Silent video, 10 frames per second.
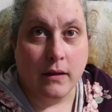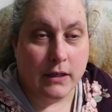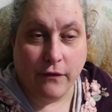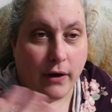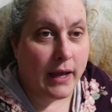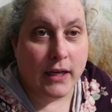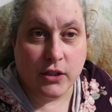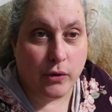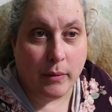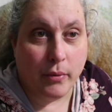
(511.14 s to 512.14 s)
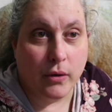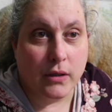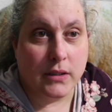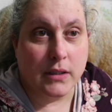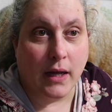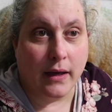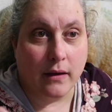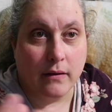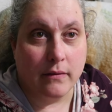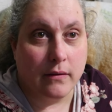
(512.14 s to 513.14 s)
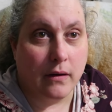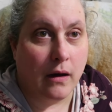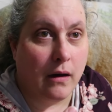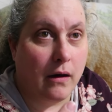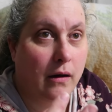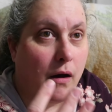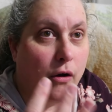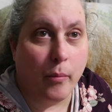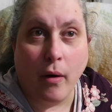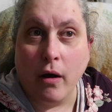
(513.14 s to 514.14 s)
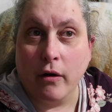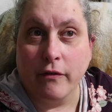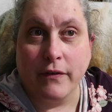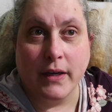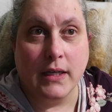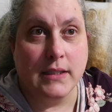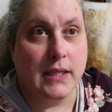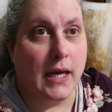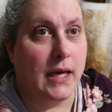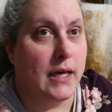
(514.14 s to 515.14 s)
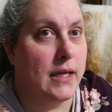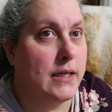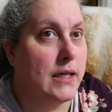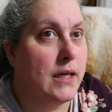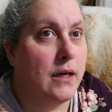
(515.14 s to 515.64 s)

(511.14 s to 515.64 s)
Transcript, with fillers: different history books, like uh, autobiographies and